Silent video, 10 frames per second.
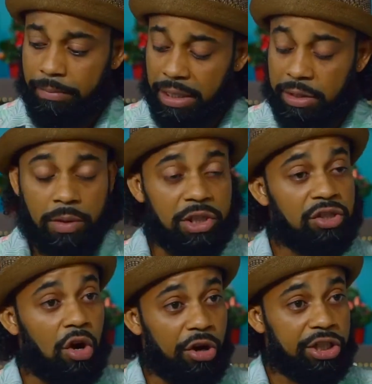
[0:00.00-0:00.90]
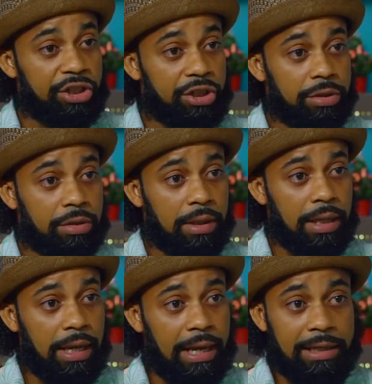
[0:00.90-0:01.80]
But this one is orange,
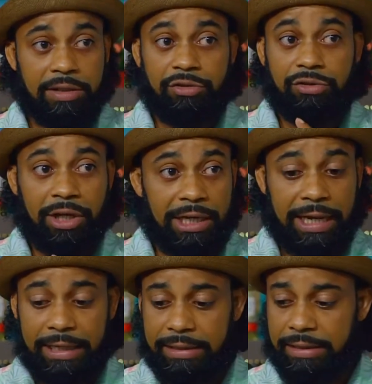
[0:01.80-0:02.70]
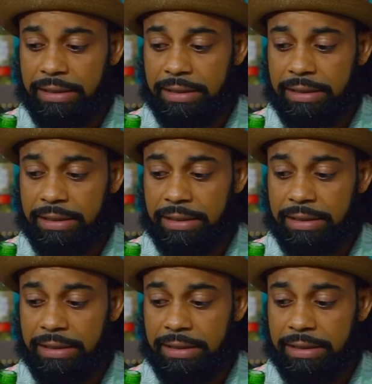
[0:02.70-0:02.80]
and it's really nice.